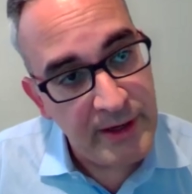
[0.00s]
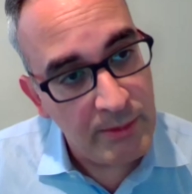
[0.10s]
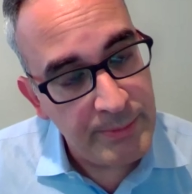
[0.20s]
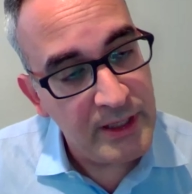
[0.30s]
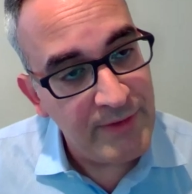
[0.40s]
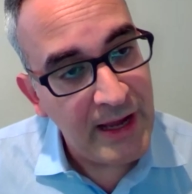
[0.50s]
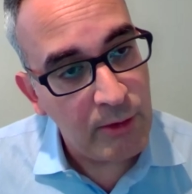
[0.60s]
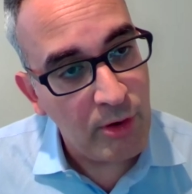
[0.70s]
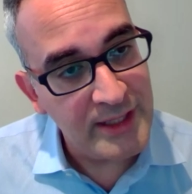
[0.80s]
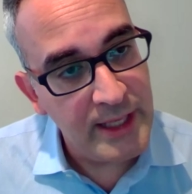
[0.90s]
therapy of how
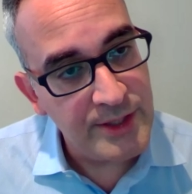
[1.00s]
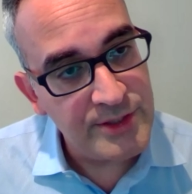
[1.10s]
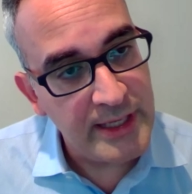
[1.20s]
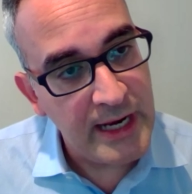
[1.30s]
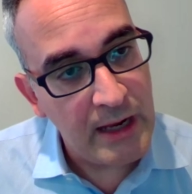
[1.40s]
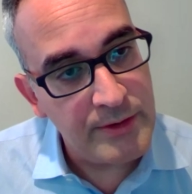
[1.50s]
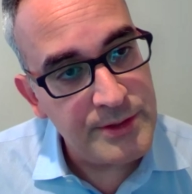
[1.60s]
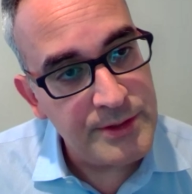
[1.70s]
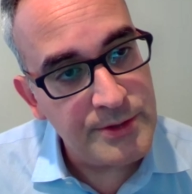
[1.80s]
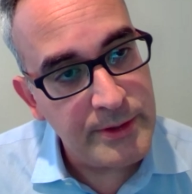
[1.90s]
long it takes to get out of the
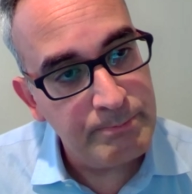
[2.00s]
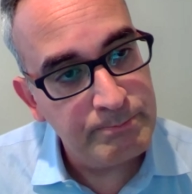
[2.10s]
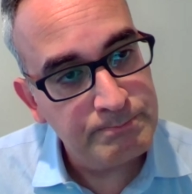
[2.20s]
system.